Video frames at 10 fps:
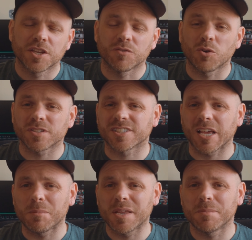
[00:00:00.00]
You've got
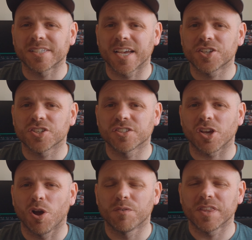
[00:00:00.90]
some limitations
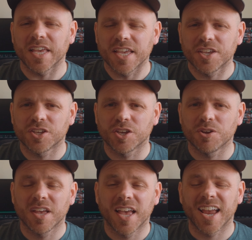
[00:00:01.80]
over the
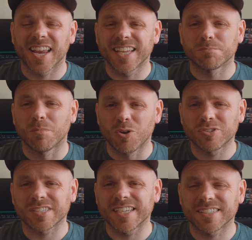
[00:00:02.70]
EQ. It is
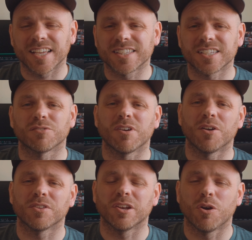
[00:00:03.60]
mostly centered
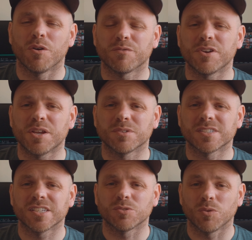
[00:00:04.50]
around the lower
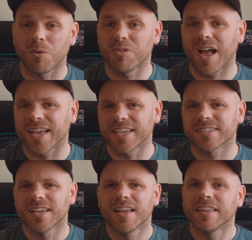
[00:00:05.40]
frequencies, although that
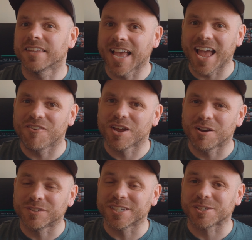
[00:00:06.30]
is the area
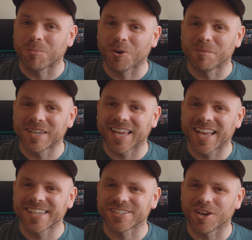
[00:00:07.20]
of disappointment
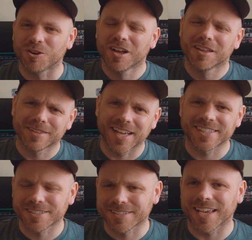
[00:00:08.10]
here, so
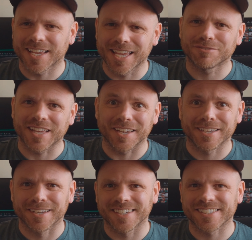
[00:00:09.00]
that's a gift and a
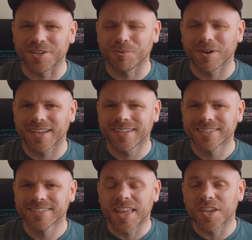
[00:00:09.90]
curse in a way,
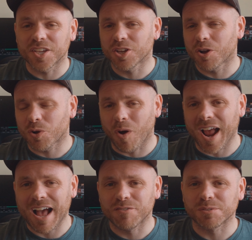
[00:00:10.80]
in that you don't
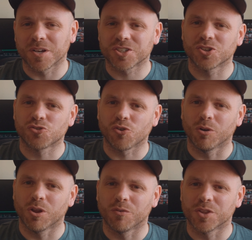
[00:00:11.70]
quite have as much
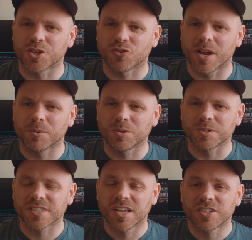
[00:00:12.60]
control over the trebles.